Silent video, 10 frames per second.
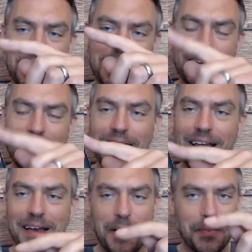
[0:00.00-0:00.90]
Uh,
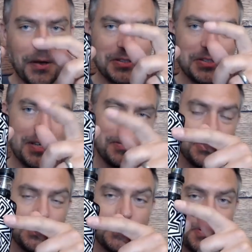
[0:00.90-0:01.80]
I'm not so
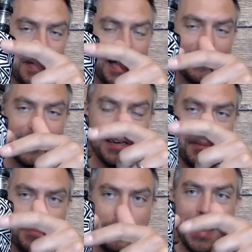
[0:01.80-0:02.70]
sure about the
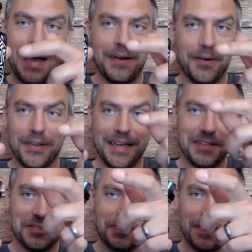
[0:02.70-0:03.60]
pattern on
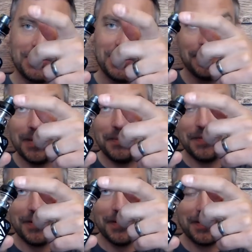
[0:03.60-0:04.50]
here, especially when
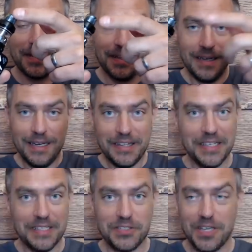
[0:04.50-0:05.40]
we've got uh,
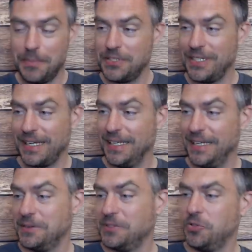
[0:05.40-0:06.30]
this uh,
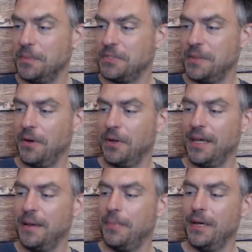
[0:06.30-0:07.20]
particular drip tip on
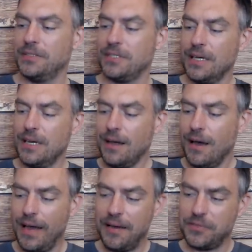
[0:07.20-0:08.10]
here. But
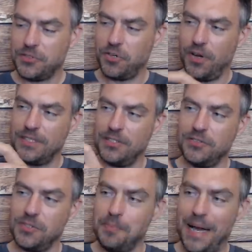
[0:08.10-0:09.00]
I have tried to
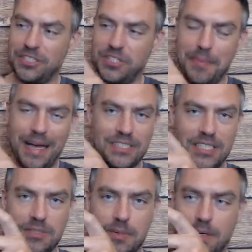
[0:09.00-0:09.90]
do some matchy
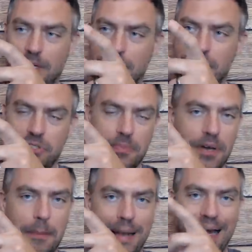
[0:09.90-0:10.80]
matchies, but if you just
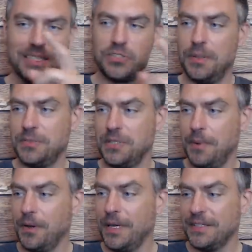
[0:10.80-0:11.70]
put a black drip
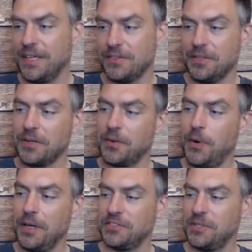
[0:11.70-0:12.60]
tip on it, it doesn't look
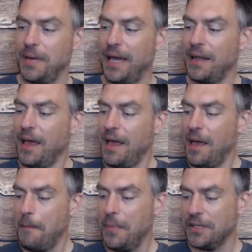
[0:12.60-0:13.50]
quite so bad.
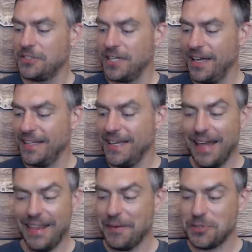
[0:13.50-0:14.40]
But uh,
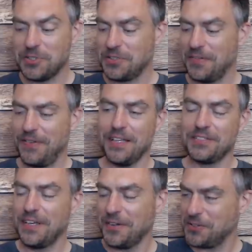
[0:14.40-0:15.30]
yeah, that was just the
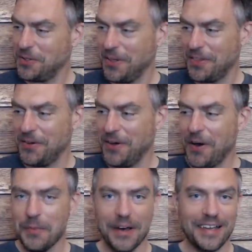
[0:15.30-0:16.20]
first thing I saw. I thought,
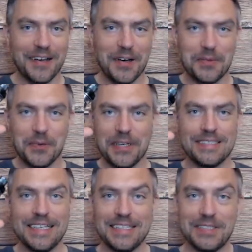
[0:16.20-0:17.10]
oh my god, what
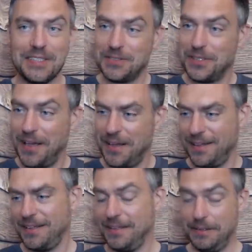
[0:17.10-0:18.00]
is this? It's
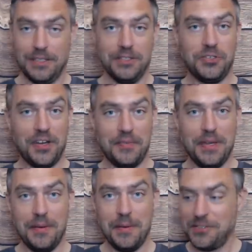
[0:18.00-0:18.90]
uh, going to drive
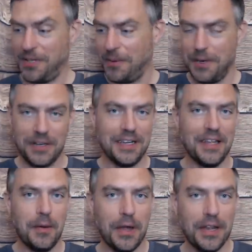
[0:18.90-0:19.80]
me. It's like looking
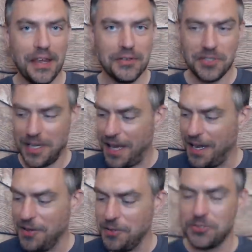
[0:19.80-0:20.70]
at one of those
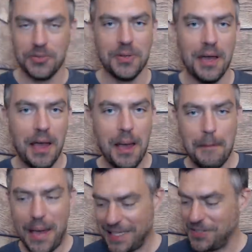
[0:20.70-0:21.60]
illusion
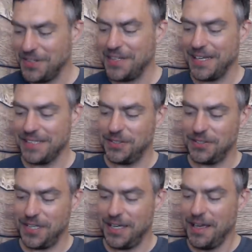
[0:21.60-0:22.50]
pattern things you
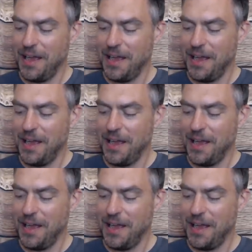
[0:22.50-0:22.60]
see.